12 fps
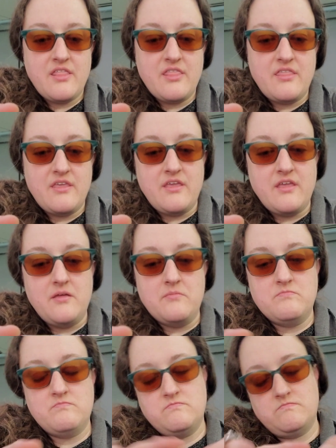
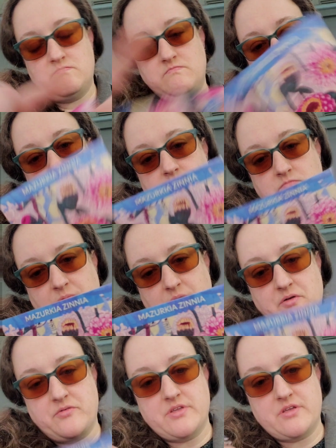Am I
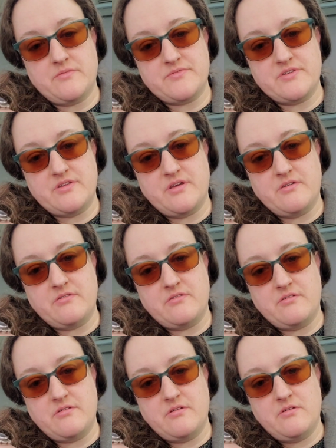holding it upside down?
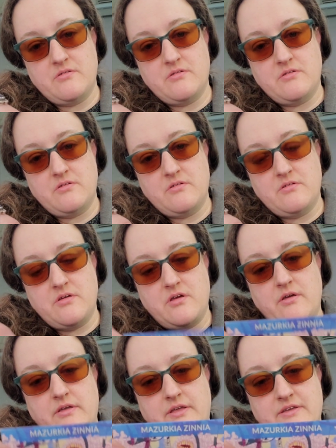
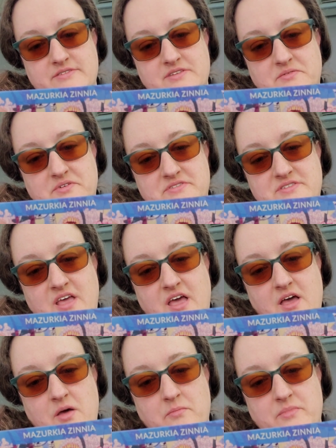Yes, I was.
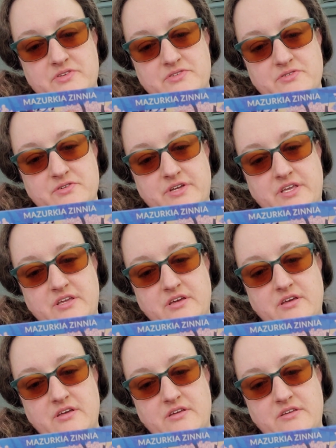
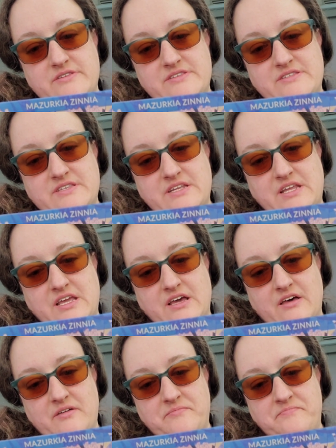Mazurkia
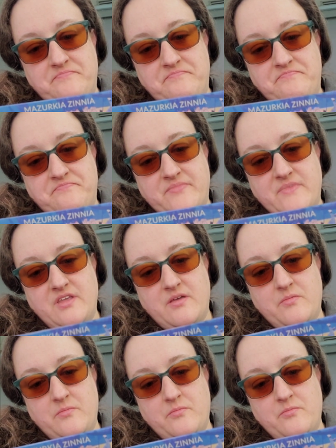zinnia.
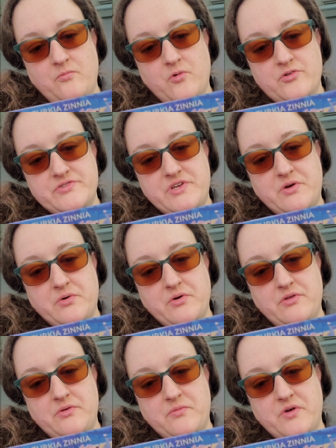Rosy
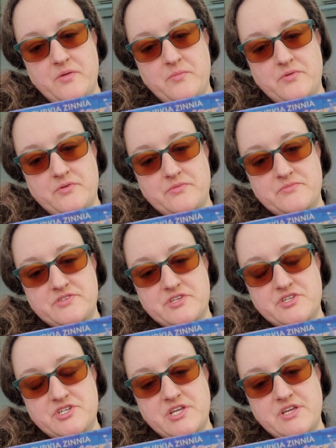coral and white blooms
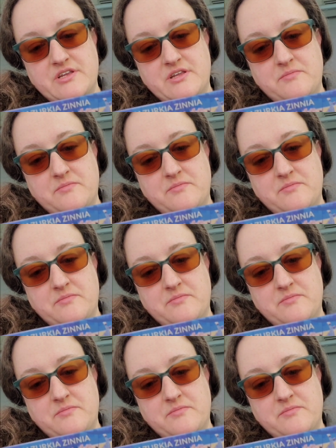enchant